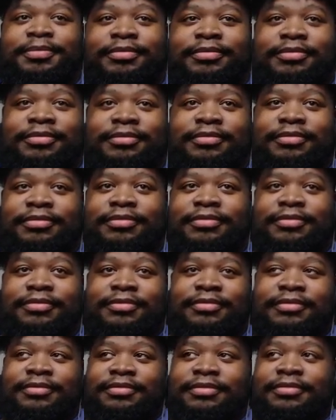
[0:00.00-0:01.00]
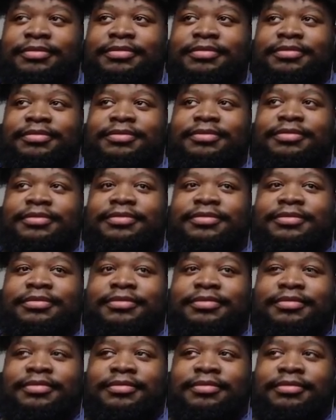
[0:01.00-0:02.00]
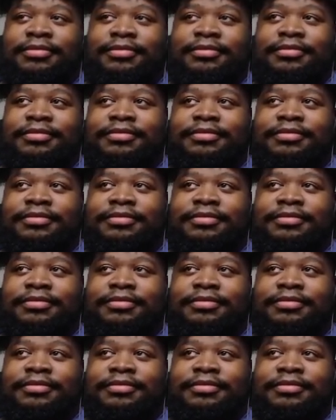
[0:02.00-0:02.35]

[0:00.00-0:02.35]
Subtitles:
No words are spoken by the person on screen.